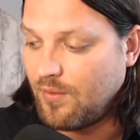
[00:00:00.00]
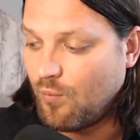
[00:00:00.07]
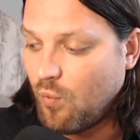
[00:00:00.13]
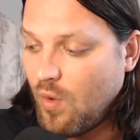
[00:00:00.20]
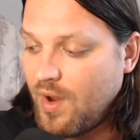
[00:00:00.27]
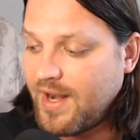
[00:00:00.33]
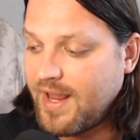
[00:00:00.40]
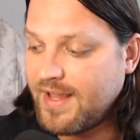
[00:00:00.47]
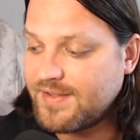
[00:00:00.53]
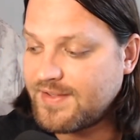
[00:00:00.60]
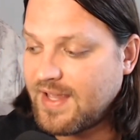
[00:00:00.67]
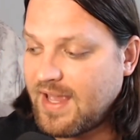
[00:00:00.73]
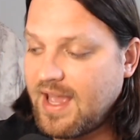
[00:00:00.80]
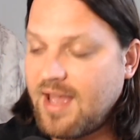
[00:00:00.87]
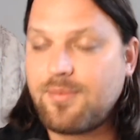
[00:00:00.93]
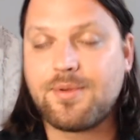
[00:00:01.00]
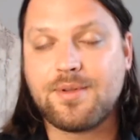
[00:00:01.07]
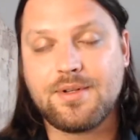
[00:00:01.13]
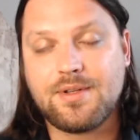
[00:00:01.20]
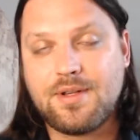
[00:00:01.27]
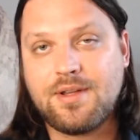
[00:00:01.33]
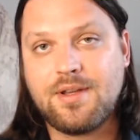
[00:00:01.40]
what has
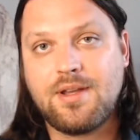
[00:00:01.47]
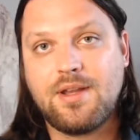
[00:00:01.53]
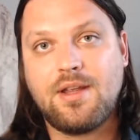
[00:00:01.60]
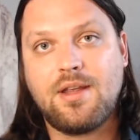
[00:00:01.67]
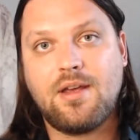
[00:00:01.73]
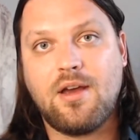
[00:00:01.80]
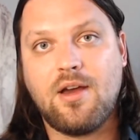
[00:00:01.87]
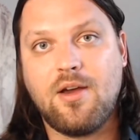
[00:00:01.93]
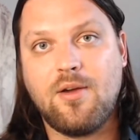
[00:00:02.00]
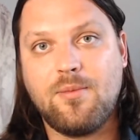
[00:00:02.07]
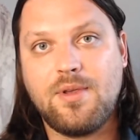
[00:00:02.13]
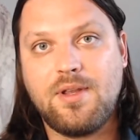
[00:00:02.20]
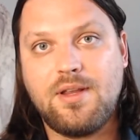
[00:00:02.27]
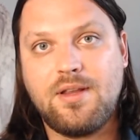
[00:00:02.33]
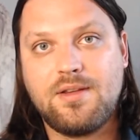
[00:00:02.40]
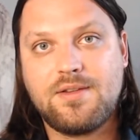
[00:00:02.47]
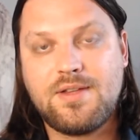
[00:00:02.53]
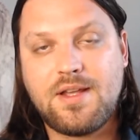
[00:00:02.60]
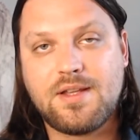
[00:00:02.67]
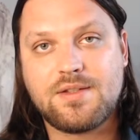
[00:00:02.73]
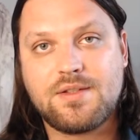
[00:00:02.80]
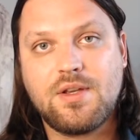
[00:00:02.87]
happened
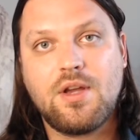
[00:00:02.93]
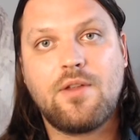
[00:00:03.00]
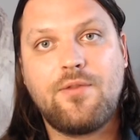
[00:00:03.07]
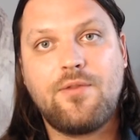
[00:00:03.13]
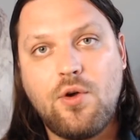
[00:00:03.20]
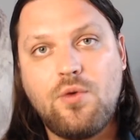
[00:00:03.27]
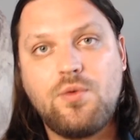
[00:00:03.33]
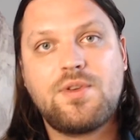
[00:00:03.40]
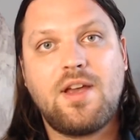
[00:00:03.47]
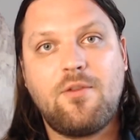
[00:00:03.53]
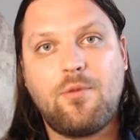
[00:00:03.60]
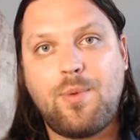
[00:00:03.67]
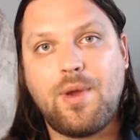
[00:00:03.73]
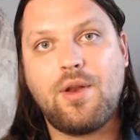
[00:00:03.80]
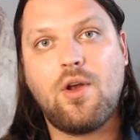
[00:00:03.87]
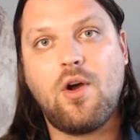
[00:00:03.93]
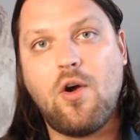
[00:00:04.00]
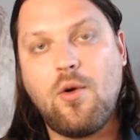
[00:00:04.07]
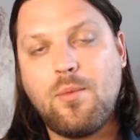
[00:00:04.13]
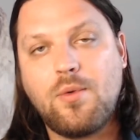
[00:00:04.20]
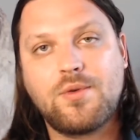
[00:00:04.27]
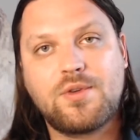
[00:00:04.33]
since those have been
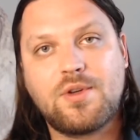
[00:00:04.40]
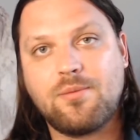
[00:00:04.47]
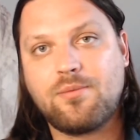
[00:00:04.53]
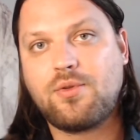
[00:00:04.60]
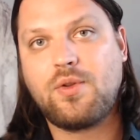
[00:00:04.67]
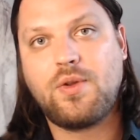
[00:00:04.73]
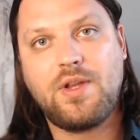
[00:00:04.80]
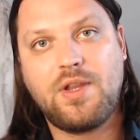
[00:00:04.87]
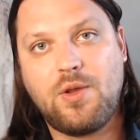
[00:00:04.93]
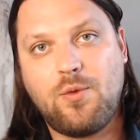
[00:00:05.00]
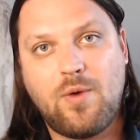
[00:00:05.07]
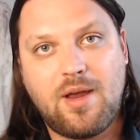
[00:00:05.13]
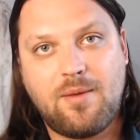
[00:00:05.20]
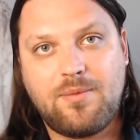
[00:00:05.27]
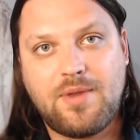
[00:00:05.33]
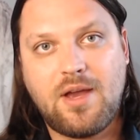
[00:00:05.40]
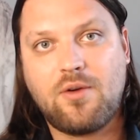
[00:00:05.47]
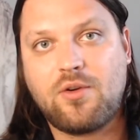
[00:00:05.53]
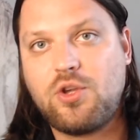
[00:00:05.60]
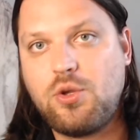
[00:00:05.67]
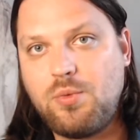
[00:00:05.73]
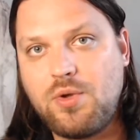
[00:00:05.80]
almost completely wiped
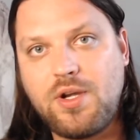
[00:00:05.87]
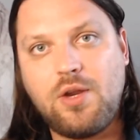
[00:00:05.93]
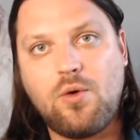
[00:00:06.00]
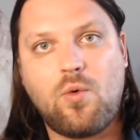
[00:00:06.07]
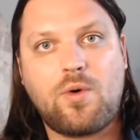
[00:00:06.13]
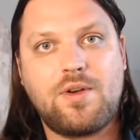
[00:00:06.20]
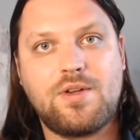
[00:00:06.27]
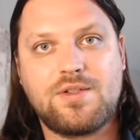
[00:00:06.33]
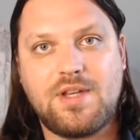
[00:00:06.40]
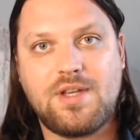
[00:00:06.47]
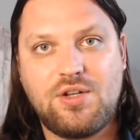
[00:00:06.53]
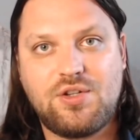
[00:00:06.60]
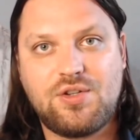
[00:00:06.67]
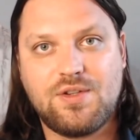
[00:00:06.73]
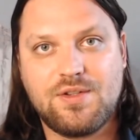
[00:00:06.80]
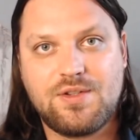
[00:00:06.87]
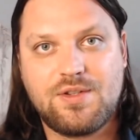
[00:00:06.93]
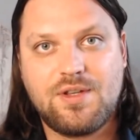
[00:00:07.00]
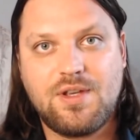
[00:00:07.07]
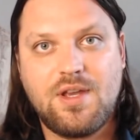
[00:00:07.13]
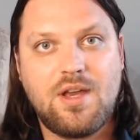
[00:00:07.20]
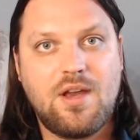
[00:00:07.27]
out. Community
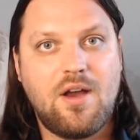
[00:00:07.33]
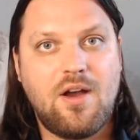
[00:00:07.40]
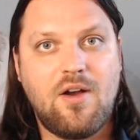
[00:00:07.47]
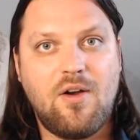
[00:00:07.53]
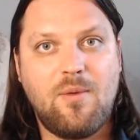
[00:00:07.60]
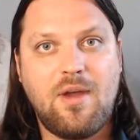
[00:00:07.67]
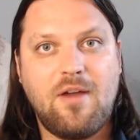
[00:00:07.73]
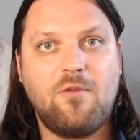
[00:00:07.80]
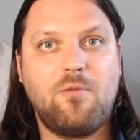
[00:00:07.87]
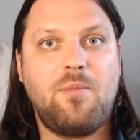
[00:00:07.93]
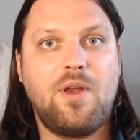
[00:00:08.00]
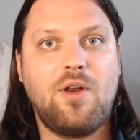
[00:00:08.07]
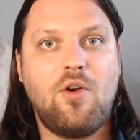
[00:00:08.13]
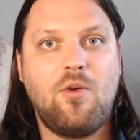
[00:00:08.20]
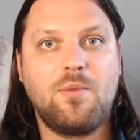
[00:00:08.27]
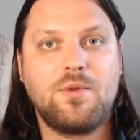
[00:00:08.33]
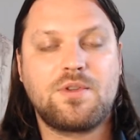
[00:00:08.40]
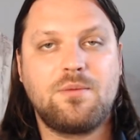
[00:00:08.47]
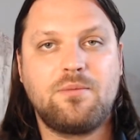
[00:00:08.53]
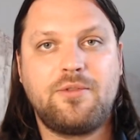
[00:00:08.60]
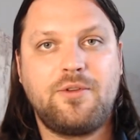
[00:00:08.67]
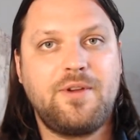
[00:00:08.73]
organizations have been almost
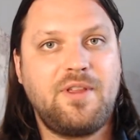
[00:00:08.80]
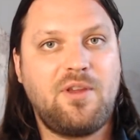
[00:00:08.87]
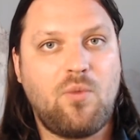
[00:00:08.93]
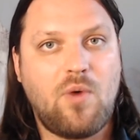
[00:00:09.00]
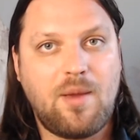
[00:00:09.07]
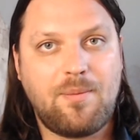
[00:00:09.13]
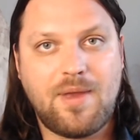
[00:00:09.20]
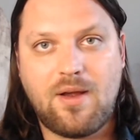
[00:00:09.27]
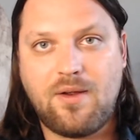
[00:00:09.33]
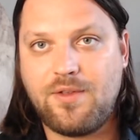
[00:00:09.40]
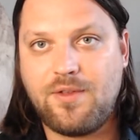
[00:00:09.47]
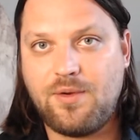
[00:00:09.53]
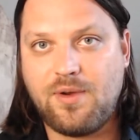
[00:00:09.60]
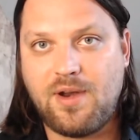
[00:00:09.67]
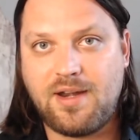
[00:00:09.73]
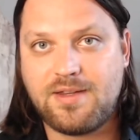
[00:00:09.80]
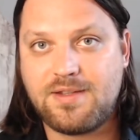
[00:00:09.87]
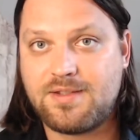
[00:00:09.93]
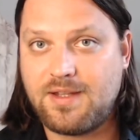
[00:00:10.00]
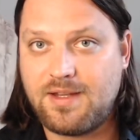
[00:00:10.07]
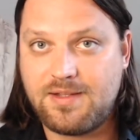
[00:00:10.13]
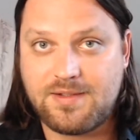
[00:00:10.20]
completely wiped out in the United
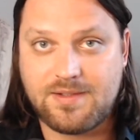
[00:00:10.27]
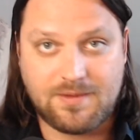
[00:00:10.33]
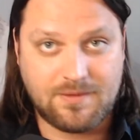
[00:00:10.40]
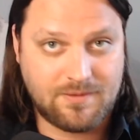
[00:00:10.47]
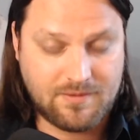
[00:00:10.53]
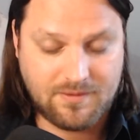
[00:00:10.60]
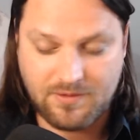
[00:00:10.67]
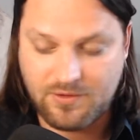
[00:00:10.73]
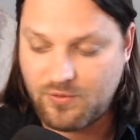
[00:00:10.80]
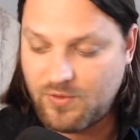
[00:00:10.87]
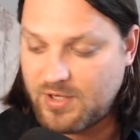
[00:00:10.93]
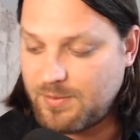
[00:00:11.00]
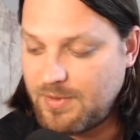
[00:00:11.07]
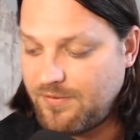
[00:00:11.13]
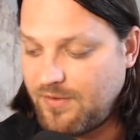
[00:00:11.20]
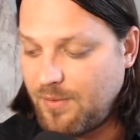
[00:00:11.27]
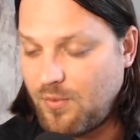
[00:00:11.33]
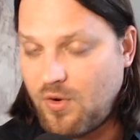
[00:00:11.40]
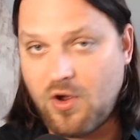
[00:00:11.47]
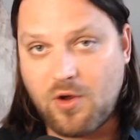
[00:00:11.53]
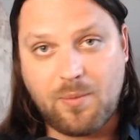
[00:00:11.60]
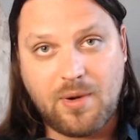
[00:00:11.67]
States, and correct me if I'm
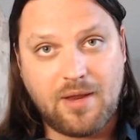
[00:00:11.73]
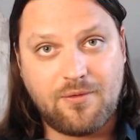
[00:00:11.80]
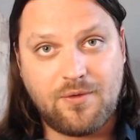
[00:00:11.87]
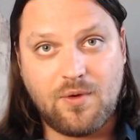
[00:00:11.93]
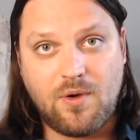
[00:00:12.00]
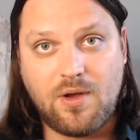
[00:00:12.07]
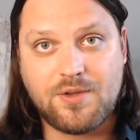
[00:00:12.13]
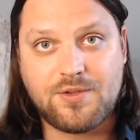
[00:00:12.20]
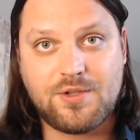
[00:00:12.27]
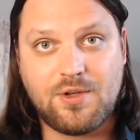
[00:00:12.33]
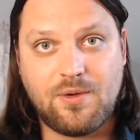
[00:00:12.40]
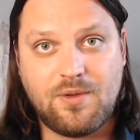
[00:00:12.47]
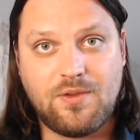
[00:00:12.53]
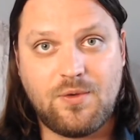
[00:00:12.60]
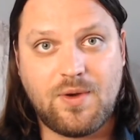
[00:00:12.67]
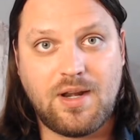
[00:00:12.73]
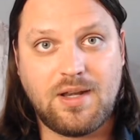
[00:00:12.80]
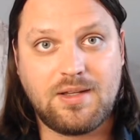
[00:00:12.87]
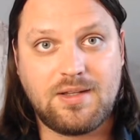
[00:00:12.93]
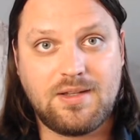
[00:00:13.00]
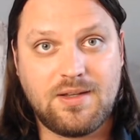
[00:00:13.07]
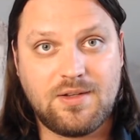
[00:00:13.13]
wrong, but I feel also in the
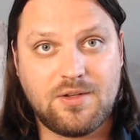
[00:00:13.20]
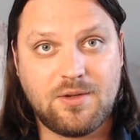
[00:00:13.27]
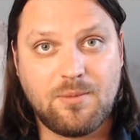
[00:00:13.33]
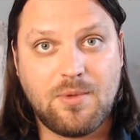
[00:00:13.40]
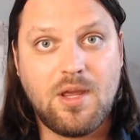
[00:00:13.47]
United Kingdom.